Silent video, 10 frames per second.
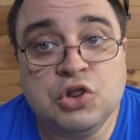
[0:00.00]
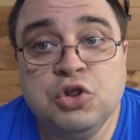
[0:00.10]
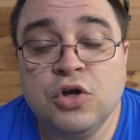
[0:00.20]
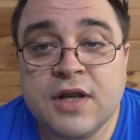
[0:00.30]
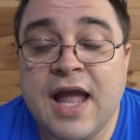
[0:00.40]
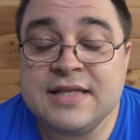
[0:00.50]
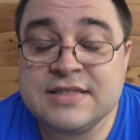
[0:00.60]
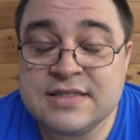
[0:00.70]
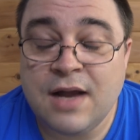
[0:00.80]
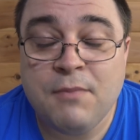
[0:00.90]
look at
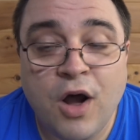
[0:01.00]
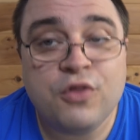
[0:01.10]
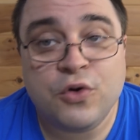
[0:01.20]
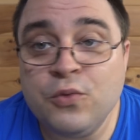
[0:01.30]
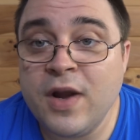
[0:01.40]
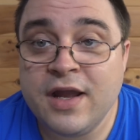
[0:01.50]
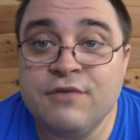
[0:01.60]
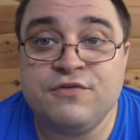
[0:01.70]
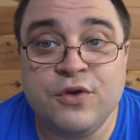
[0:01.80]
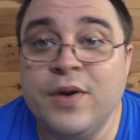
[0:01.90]
some other way
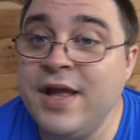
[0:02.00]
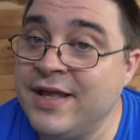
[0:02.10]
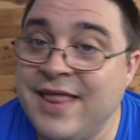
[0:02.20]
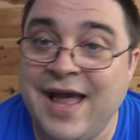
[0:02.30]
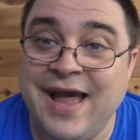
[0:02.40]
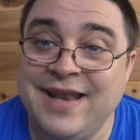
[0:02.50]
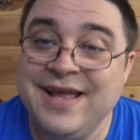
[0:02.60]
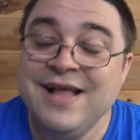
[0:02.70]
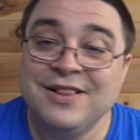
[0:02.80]
of doing that.